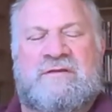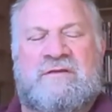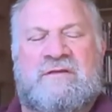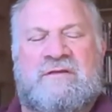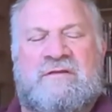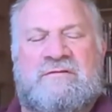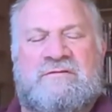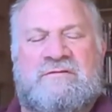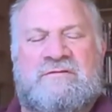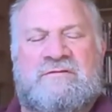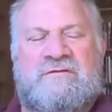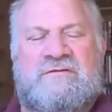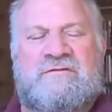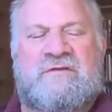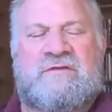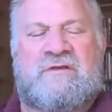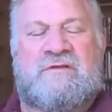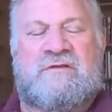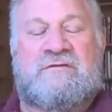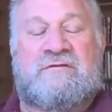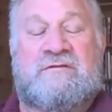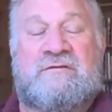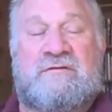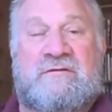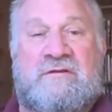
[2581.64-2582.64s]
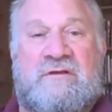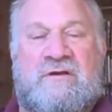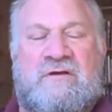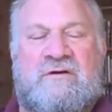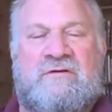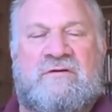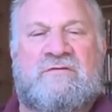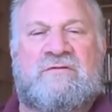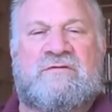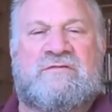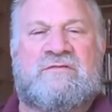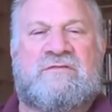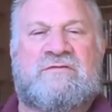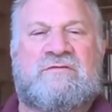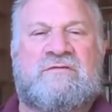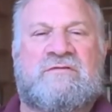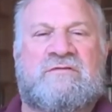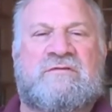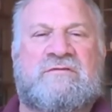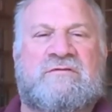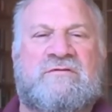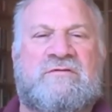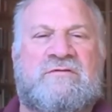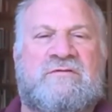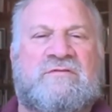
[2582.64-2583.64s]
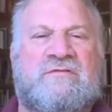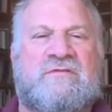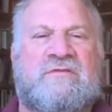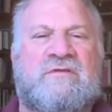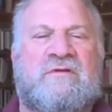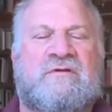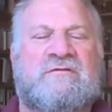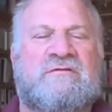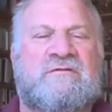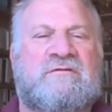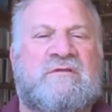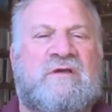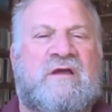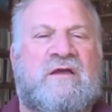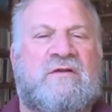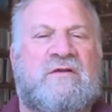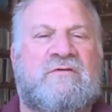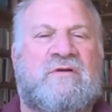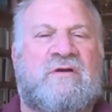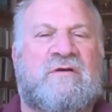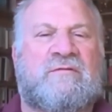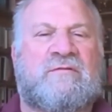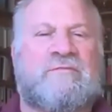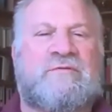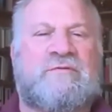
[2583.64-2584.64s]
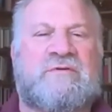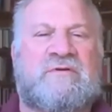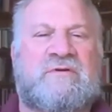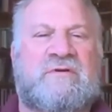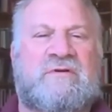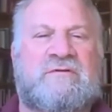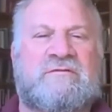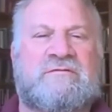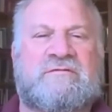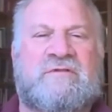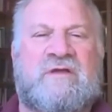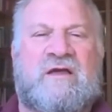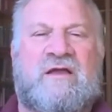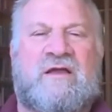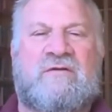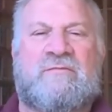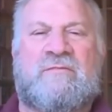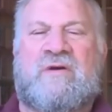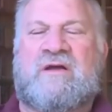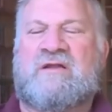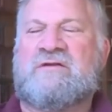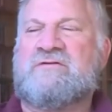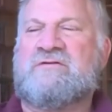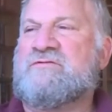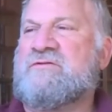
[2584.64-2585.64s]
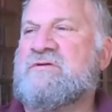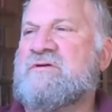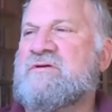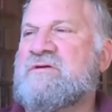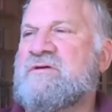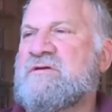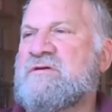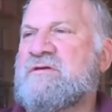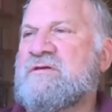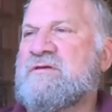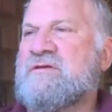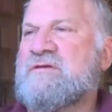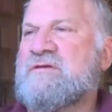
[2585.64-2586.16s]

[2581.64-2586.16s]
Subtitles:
And she said, "Oh, it's just Tara up here, Tara mantra."